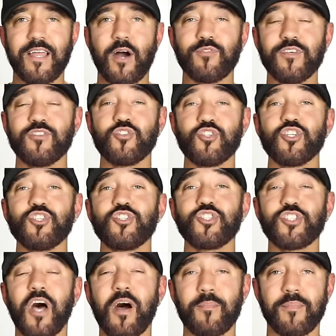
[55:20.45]
Now, these are just
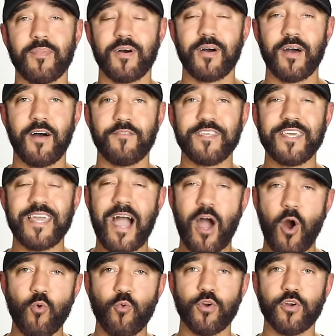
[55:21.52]
some of the
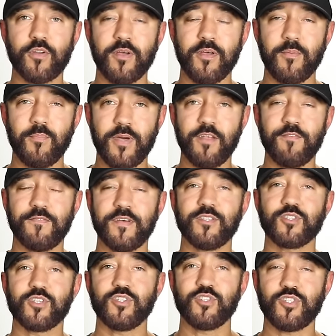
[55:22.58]
outward
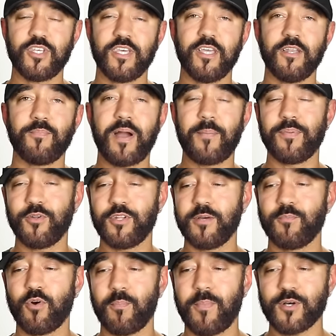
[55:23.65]
benefits seen by
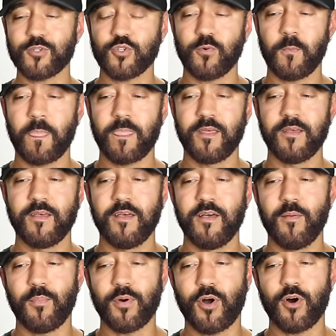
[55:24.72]
building more muscle,
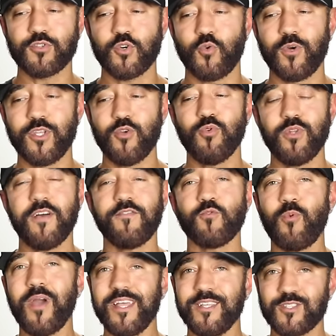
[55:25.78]
but also when you lift
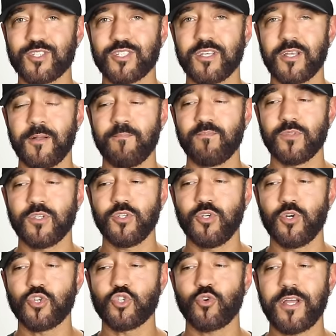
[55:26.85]
weights,
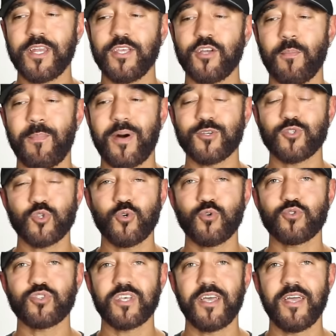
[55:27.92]
you're training your
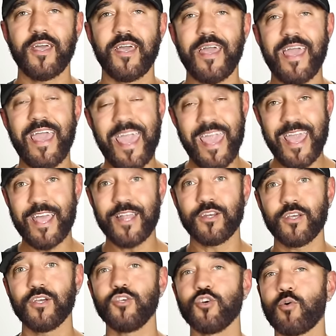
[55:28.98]
muscles
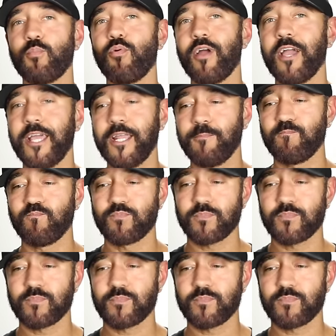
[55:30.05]
and your brain.